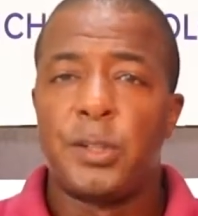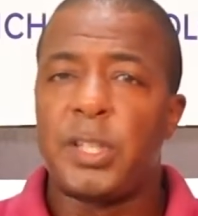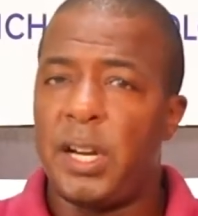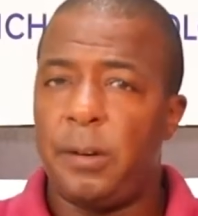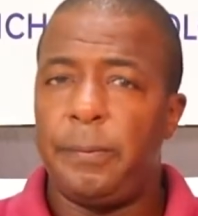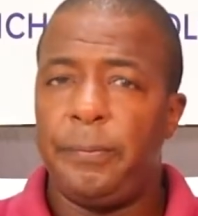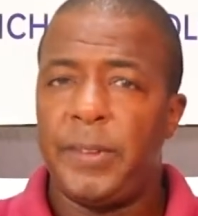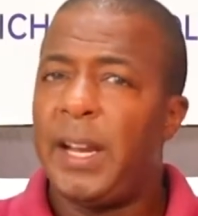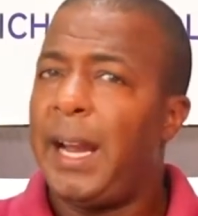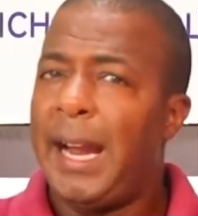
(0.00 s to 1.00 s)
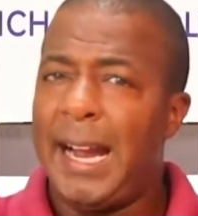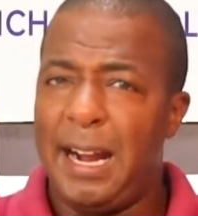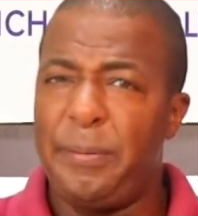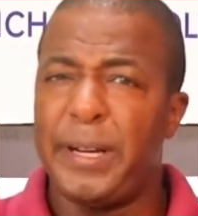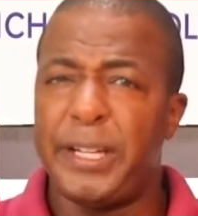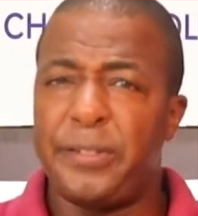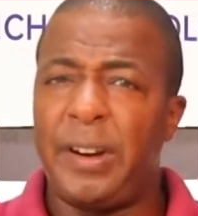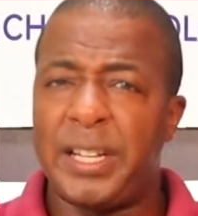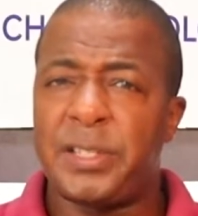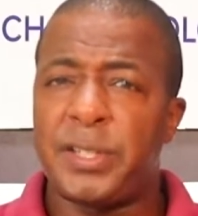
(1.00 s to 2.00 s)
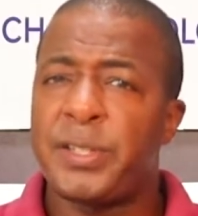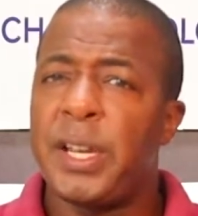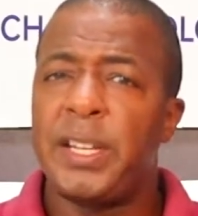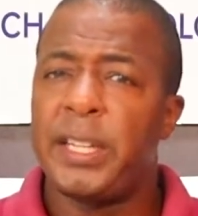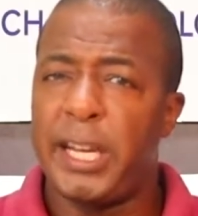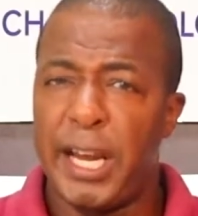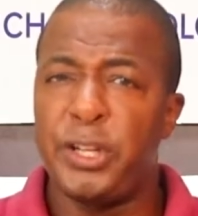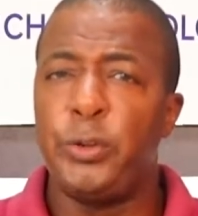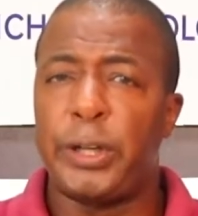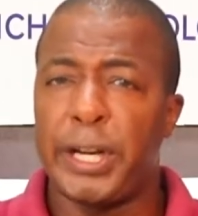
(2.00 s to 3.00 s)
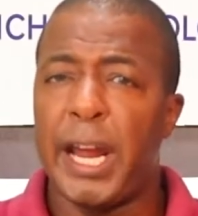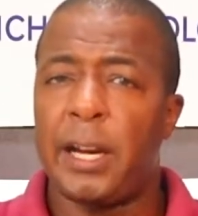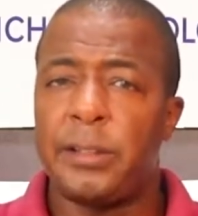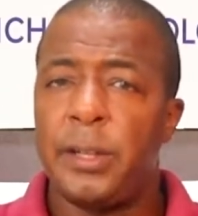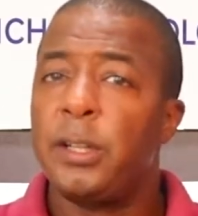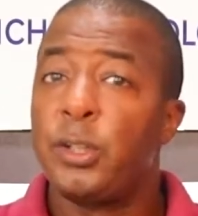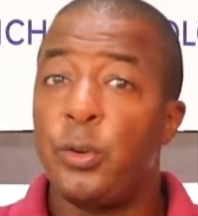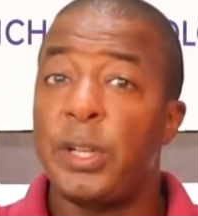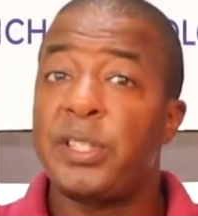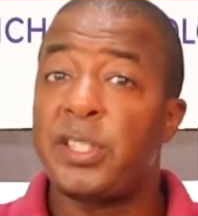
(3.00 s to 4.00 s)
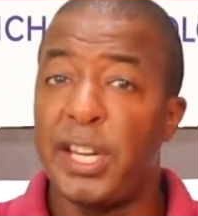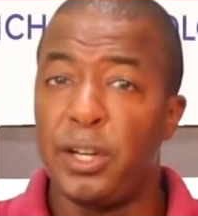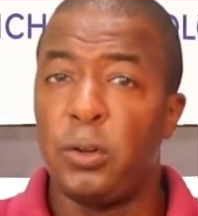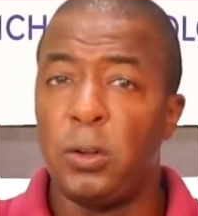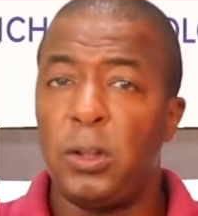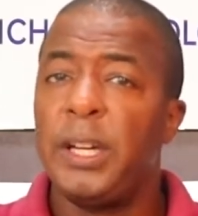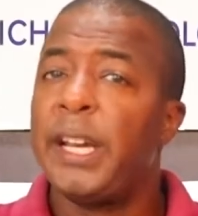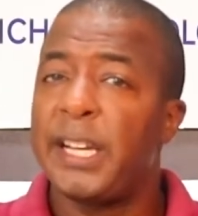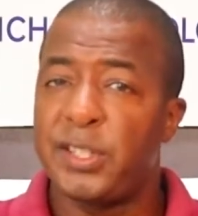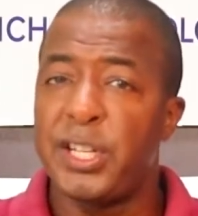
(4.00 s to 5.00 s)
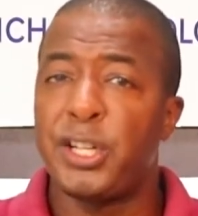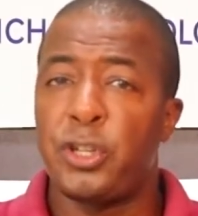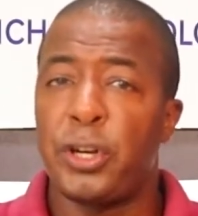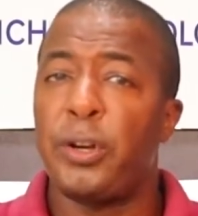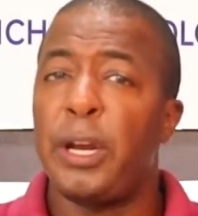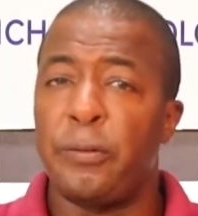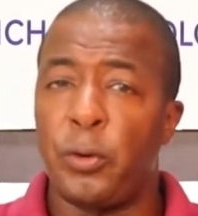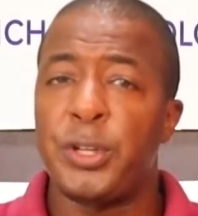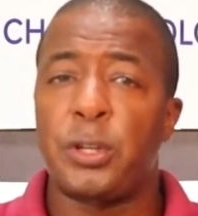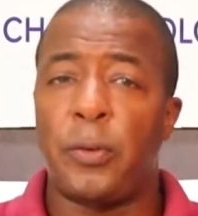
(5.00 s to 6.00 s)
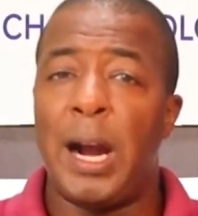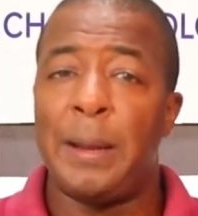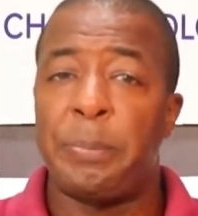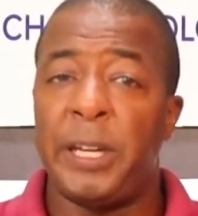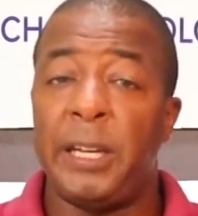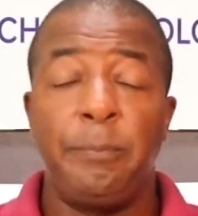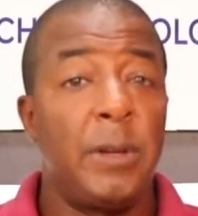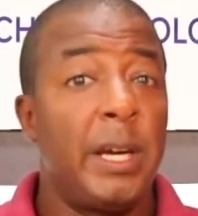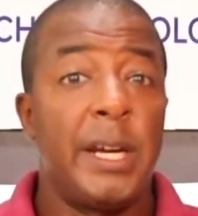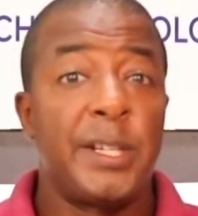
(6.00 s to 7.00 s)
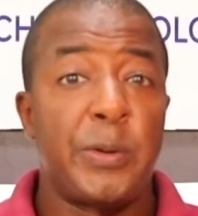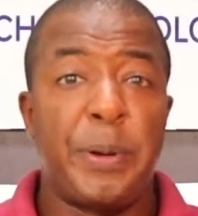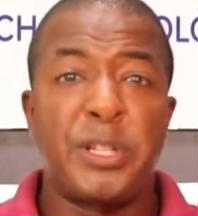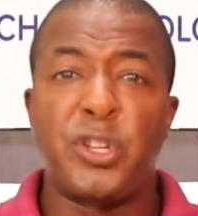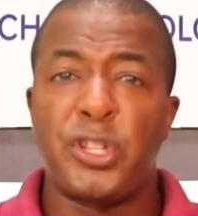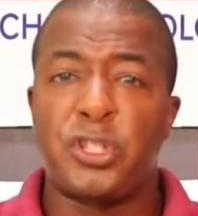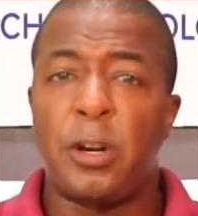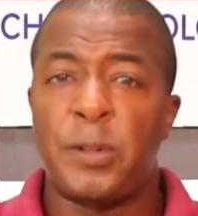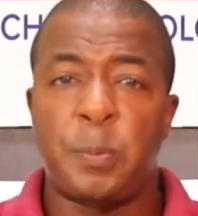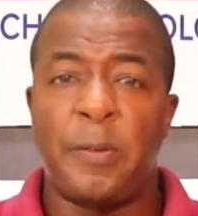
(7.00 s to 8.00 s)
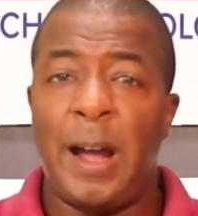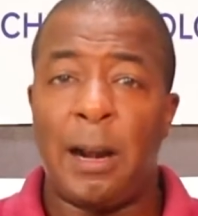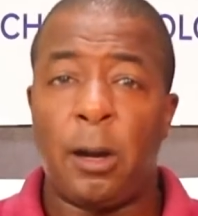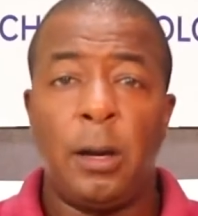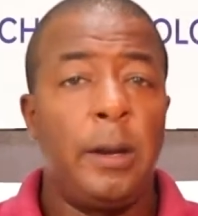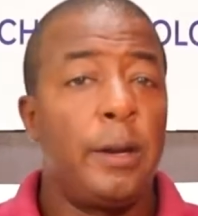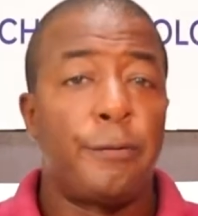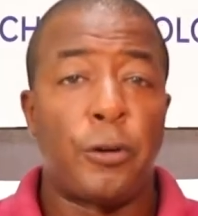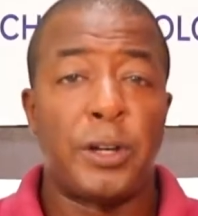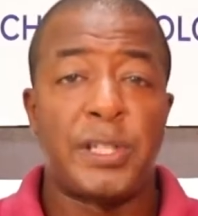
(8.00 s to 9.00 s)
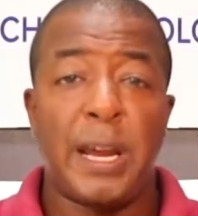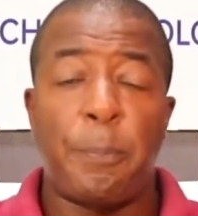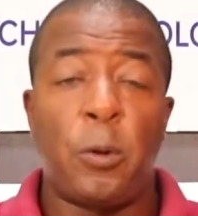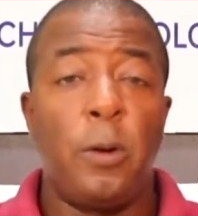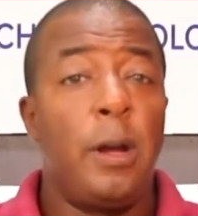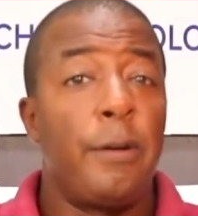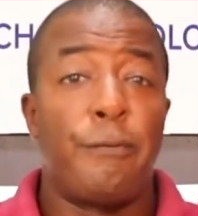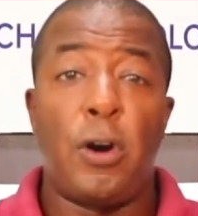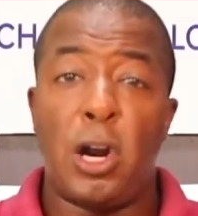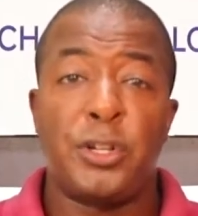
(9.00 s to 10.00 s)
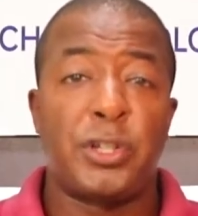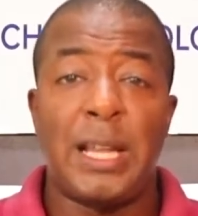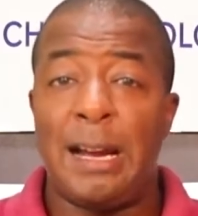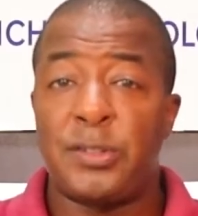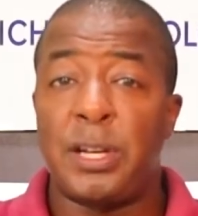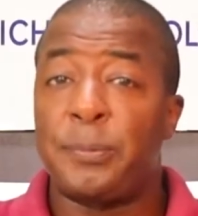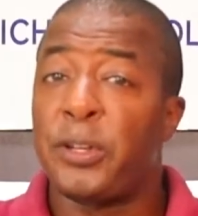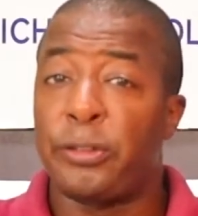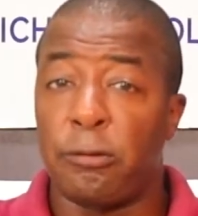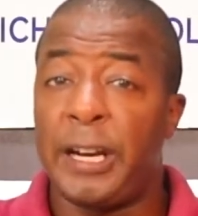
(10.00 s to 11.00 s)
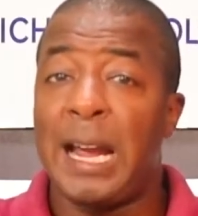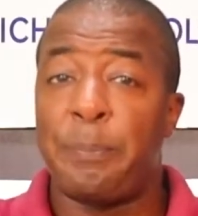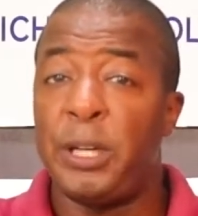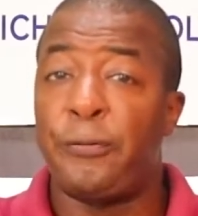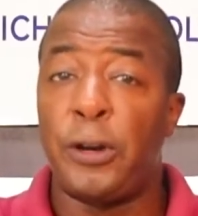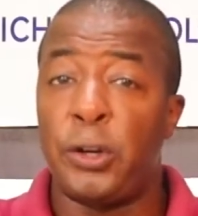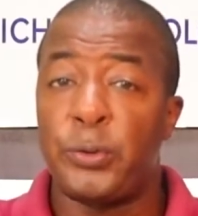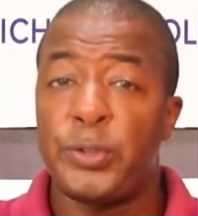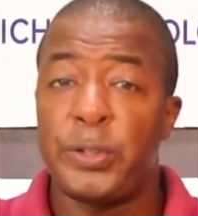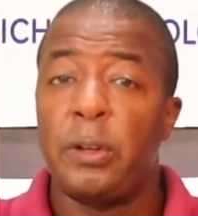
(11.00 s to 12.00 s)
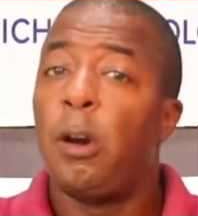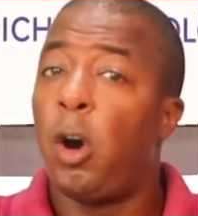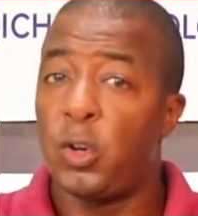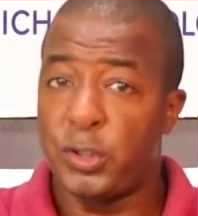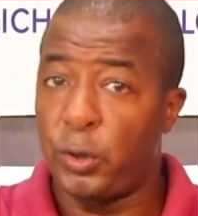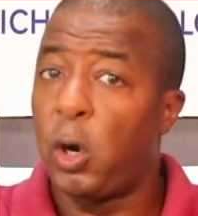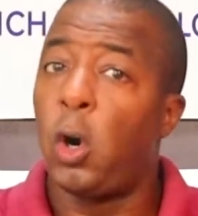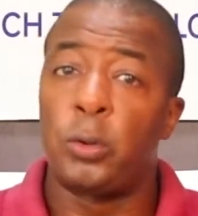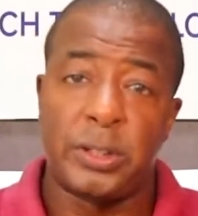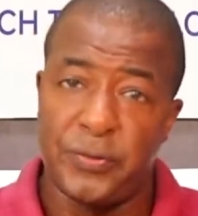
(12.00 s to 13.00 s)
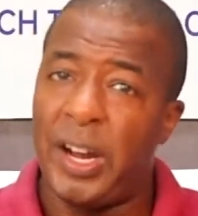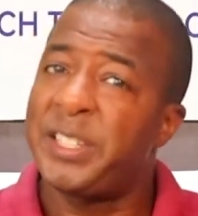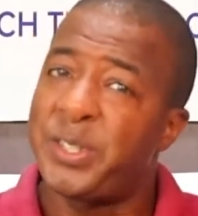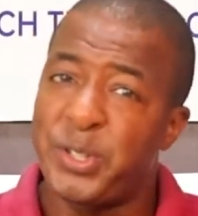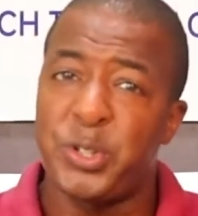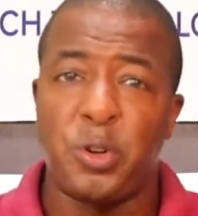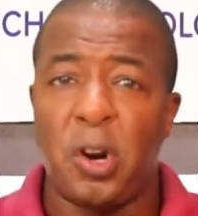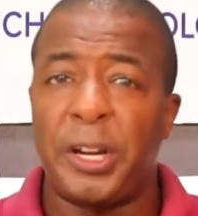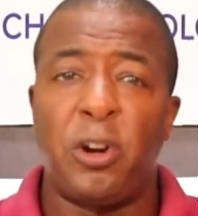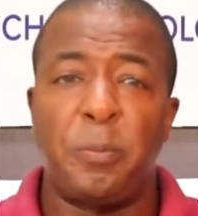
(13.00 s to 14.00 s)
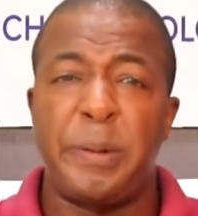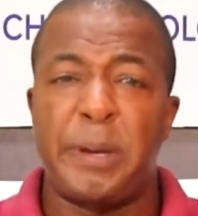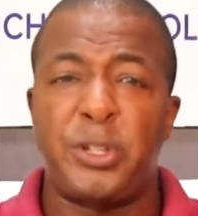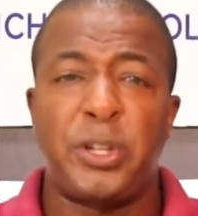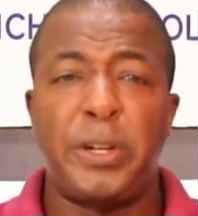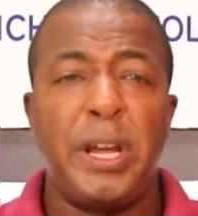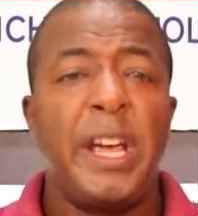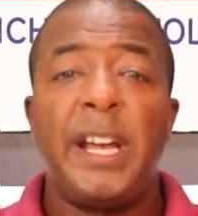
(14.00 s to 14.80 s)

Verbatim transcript: So, how many devices can you connect to a single extension in voice over IP? Depends on the service provider. For example, Vonage allows up to three IP phones, also called devices, as you already heard me mention.